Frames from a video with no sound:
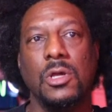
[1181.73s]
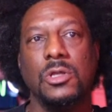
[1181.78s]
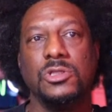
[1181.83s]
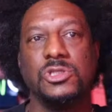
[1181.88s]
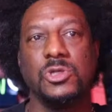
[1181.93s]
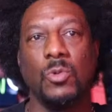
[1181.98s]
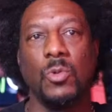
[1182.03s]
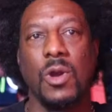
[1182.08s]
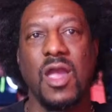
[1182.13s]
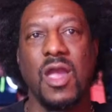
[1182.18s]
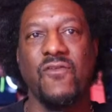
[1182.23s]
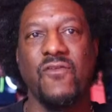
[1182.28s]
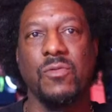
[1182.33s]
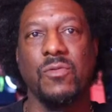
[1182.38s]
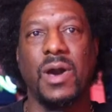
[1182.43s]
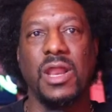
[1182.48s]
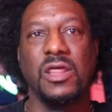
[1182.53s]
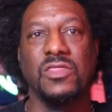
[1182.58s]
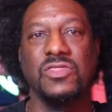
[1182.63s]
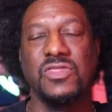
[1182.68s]
to where
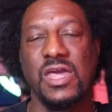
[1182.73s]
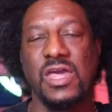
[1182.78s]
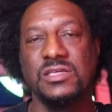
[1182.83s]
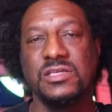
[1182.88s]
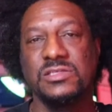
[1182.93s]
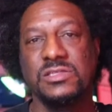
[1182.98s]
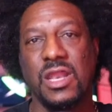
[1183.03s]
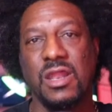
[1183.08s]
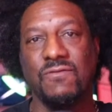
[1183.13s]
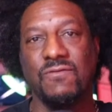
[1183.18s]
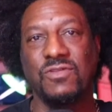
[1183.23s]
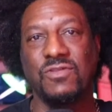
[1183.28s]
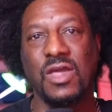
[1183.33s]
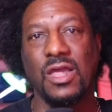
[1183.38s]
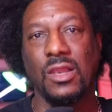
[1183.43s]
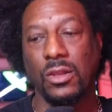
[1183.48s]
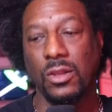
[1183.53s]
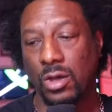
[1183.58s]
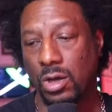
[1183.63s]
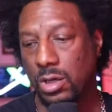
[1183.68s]
everybody thinks that if they
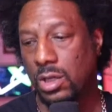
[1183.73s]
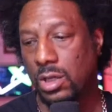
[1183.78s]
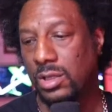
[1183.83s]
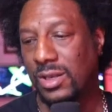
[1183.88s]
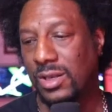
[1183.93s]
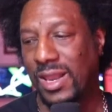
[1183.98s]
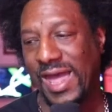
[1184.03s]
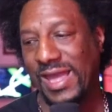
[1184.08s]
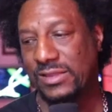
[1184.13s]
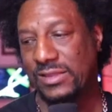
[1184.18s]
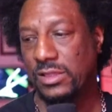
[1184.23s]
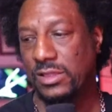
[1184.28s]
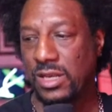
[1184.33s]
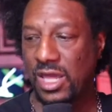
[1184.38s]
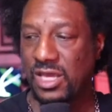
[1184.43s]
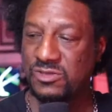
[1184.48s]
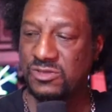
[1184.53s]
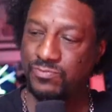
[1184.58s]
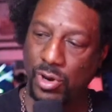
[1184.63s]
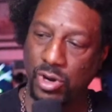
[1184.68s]
look like the
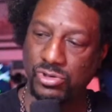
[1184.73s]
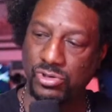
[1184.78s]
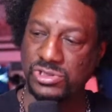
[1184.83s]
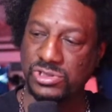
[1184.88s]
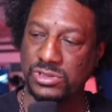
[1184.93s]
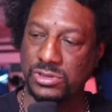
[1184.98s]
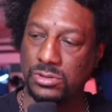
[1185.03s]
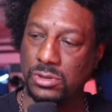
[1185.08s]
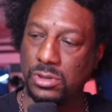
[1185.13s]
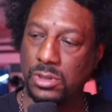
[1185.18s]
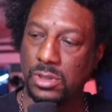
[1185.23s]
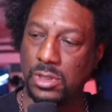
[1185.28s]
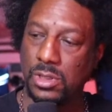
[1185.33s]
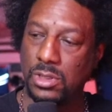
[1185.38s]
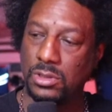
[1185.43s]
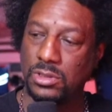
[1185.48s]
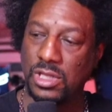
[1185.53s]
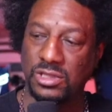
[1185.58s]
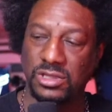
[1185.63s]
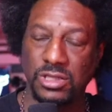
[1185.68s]
next person
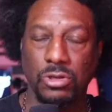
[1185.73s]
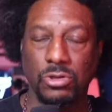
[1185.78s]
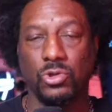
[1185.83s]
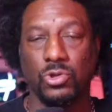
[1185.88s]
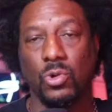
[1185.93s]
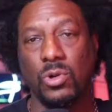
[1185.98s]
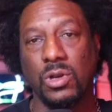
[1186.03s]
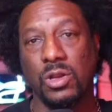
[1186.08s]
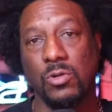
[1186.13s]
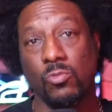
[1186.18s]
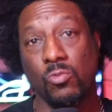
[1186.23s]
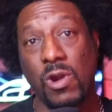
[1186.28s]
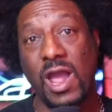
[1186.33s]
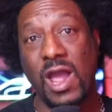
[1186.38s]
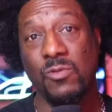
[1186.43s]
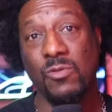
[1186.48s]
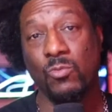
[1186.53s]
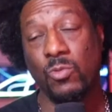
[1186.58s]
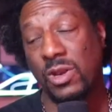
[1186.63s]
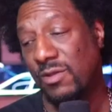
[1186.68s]
that they're doing it right,
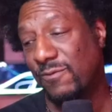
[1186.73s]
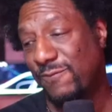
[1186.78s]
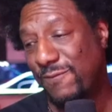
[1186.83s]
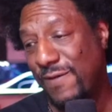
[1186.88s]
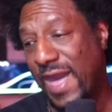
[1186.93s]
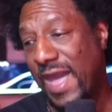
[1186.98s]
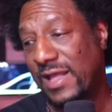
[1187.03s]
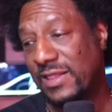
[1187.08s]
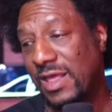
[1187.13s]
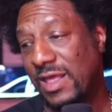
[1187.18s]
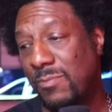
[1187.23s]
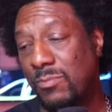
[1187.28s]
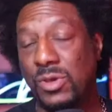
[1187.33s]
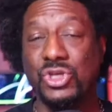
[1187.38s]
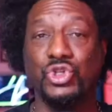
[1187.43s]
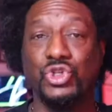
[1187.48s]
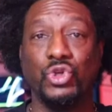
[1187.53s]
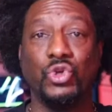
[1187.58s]
when in fact that means you're